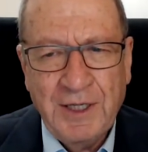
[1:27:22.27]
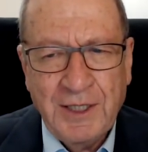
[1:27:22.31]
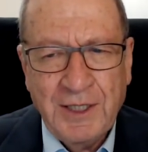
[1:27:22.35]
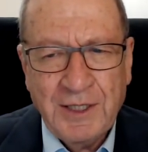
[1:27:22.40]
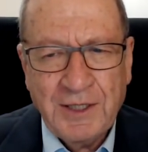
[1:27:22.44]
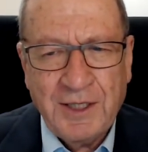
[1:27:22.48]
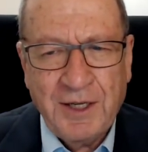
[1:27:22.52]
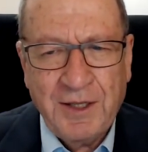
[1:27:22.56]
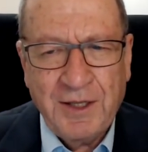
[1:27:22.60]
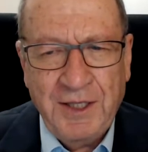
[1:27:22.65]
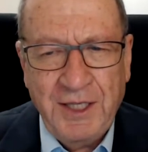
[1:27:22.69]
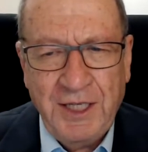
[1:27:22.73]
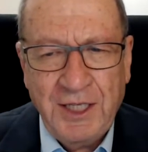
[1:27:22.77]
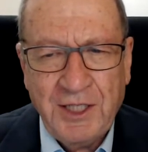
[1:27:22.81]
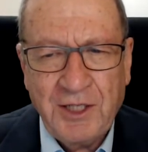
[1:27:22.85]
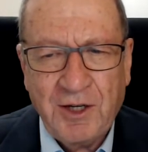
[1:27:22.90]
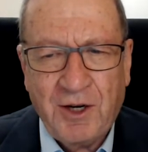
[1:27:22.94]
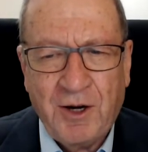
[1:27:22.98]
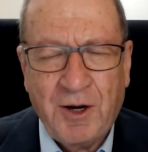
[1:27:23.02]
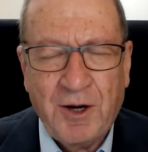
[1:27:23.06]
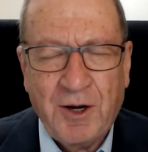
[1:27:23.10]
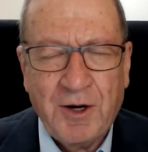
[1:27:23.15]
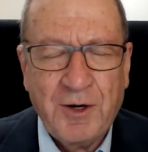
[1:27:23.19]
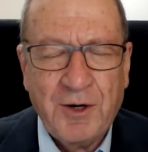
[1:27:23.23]
So these
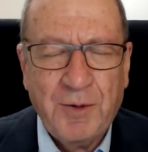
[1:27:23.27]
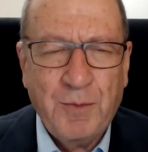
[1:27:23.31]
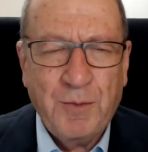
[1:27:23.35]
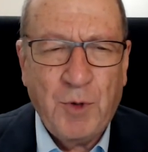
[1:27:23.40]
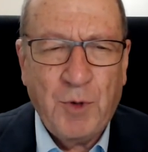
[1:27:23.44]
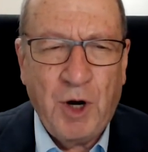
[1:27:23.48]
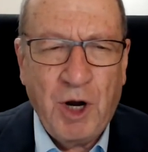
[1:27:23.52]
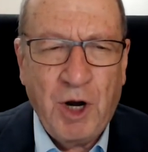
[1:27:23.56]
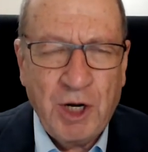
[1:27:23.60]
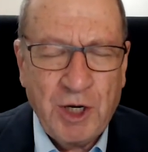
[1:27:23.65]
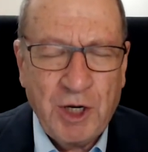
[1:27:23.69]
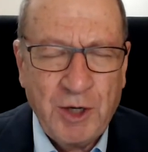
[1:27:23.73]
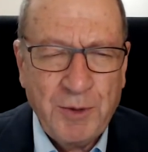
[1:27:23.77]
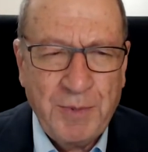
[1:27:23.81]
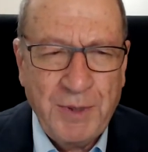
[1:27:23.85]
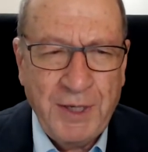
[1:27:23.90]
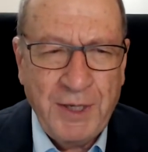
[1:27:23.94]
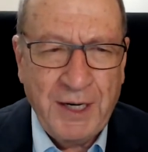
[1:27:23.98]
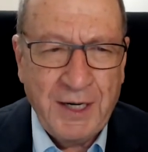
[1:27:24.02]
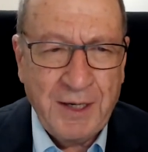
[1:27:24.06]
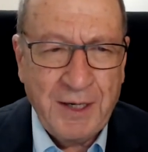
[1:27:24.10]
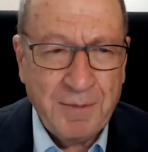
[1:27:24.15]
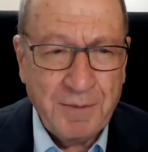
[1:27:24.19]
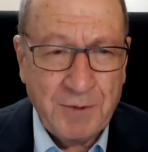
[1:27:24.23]
are
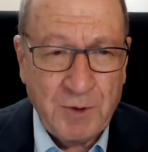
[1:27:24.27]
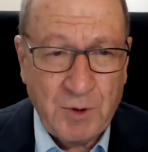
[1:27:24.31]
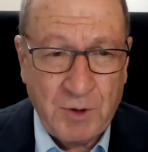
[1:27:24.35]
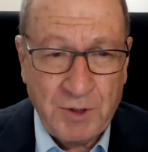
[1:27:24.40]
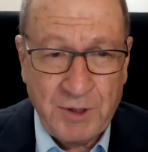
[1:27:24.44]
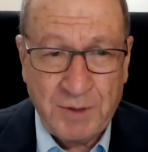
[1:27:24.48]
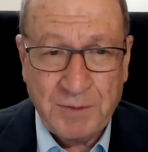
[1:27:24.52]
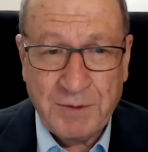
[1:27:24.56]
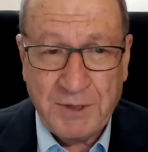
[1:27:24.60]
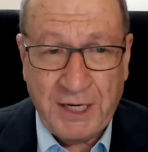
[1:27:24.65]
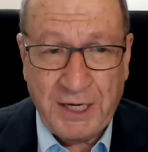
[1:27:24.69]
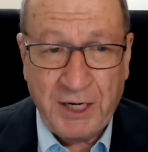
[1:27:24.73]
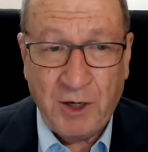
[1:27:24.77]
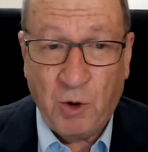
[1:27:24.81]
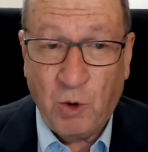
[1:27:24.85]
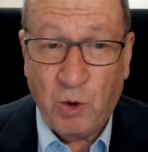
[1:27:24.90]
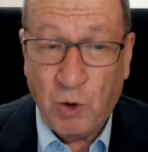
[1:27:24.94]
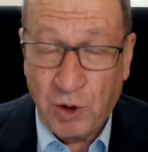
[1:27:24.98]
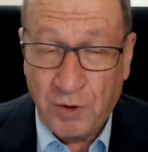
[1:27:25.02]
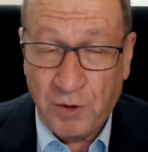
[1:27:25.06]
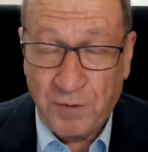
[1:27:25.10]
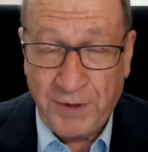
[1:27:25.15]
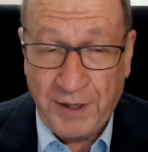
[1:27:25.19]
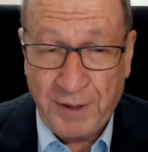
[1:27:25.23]
remarkably, and I'm saying
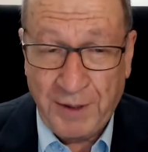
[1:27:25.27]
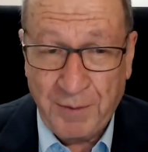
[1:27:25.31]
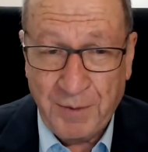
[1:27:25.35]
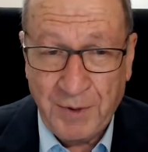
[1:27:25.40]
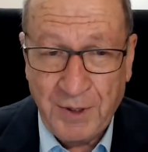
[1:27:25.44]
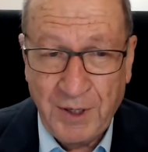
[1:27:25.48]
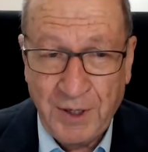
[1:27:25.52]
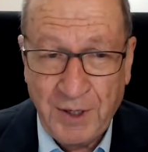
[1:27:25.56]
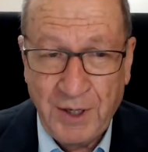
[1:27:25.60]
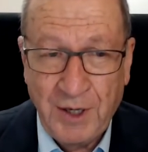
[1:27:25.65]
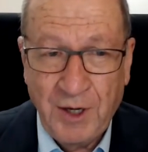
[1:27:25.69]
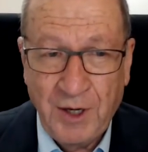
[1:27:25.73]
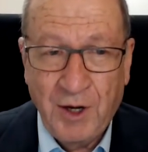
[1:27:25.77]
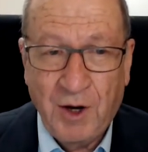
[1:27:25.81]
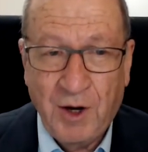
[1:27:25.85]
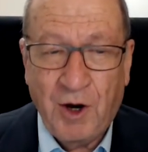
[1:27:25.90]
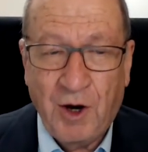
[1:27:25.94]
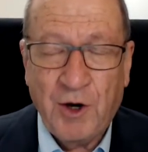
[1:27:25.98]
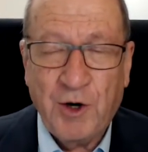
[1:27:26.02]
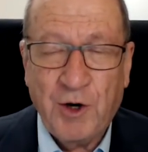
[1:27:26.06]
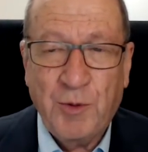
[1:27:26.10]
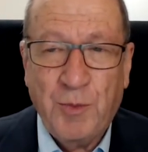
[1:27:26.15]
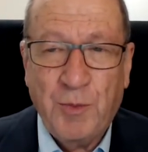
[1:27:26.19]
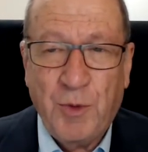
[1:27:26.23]
all of them, are
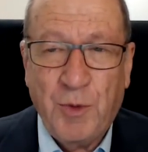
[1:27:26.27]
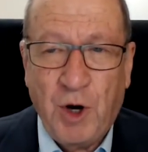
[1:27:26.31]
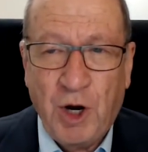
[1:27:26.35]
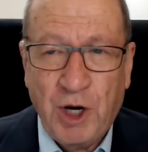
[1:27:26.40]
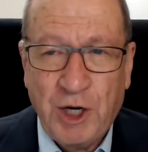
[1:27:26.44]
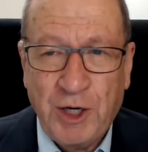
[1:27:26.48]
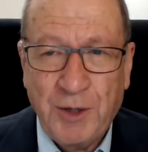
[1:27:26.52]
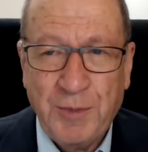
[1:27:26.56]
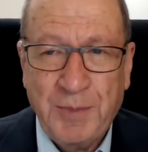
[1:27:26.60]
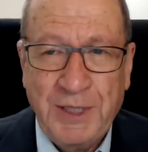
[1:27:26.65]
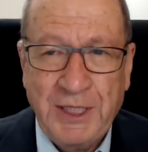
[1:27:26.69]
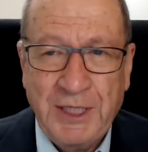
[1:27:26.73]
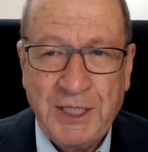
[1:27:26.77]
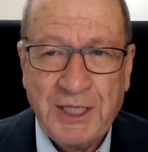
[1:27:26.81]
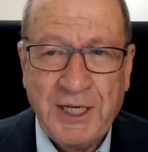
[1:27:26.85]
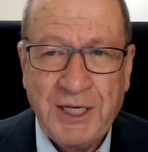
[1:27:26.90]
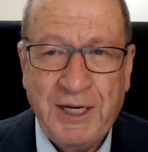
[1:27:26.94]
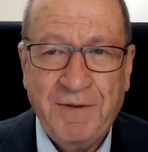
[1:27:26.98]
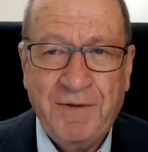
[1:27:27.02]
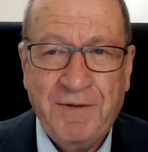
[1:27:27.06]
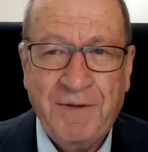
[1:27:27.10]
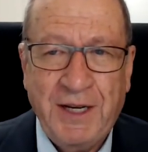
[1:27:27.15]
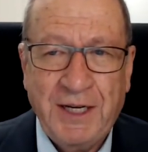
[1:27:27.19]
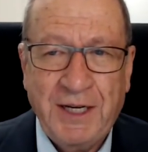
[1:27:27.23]
remarkably
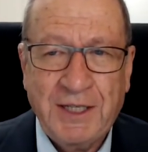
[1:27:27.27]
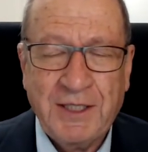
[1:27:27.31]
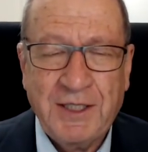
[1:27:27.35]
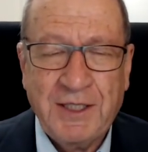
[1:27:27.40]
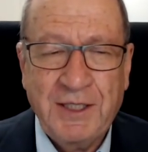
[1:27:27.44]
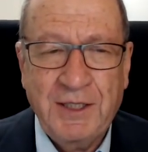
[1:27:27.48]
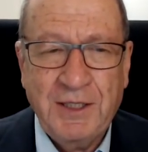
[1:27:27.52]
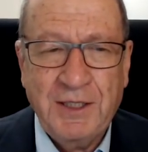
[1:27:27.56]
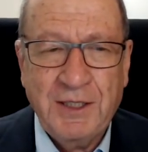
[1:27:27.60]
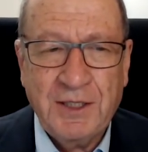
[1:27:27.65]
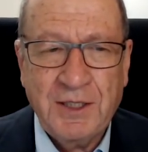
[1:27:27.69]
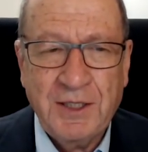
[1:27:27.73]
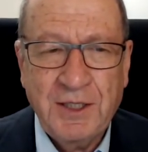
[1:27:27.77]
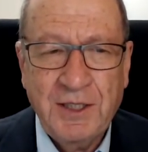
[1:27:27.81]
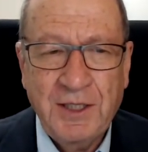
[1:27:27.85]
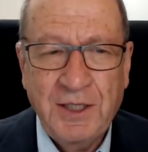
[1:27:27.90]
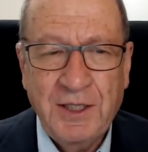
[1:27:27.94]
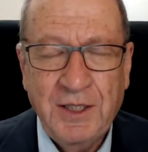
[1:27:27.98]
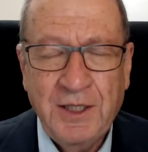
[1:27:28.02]
safe vaccines.